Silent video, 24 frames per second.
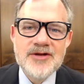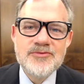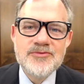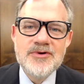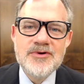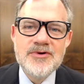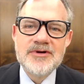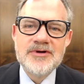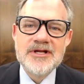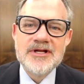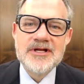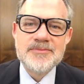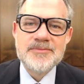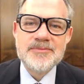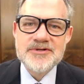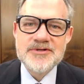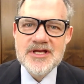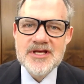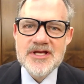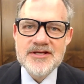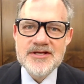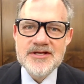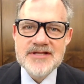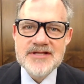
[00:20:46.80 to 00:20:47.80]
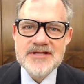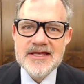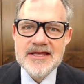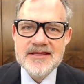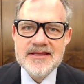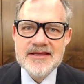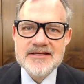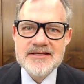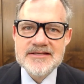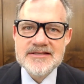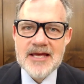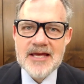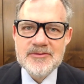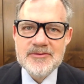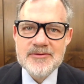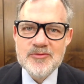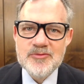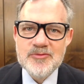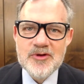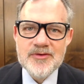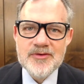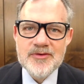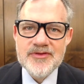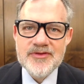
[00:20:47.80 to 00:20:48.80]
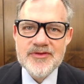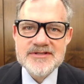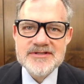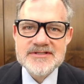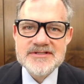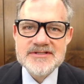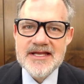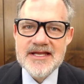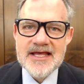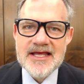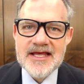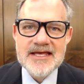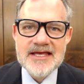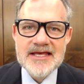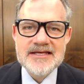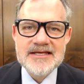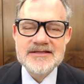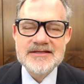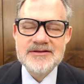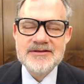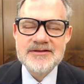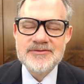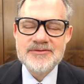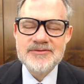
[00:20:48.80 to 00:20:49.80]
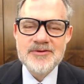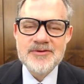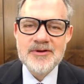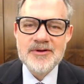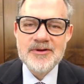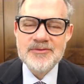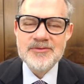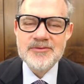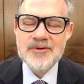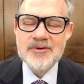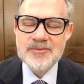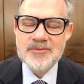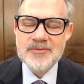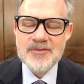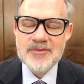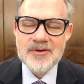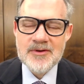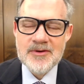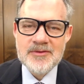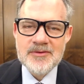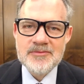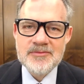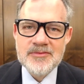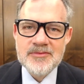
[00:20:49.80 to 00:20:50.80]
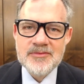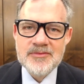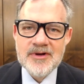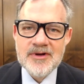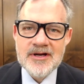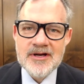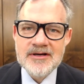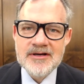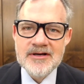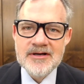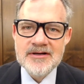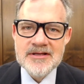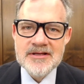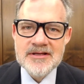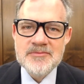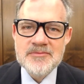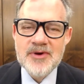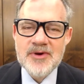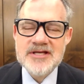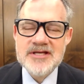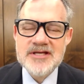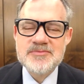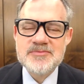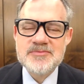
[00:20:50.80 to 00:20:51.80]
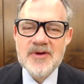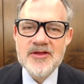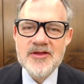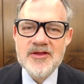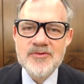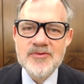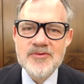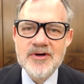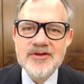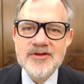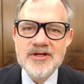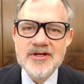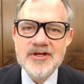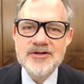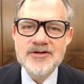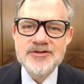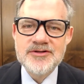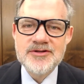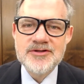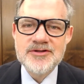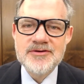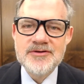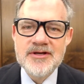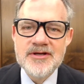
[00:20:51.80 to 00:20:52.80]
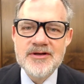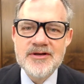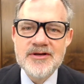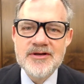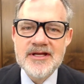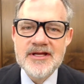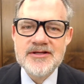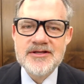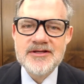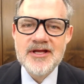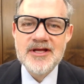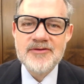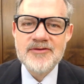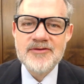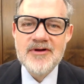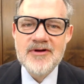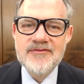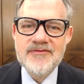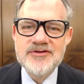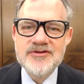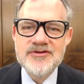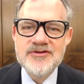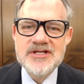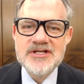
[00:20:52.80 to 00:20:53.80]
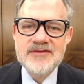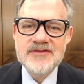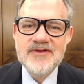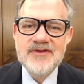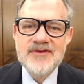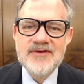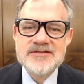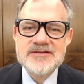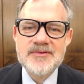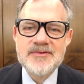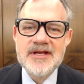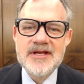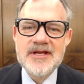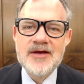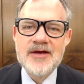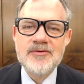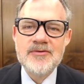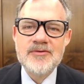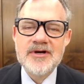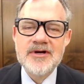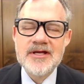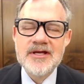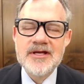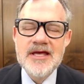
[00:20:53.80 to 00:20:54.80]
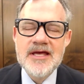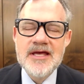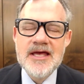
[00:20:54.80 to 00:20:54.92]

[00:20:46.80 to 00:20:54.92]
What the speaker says: we really appreciate you taking the time to be with us today. We are impressed by the work that you're doing at Refugee Investment Network.